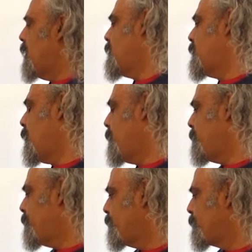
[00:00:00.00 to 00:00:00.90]
So
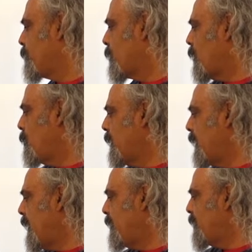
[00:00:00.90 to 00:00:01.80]
we
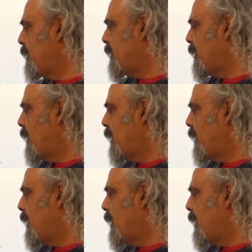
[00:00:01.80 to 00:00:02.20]
have the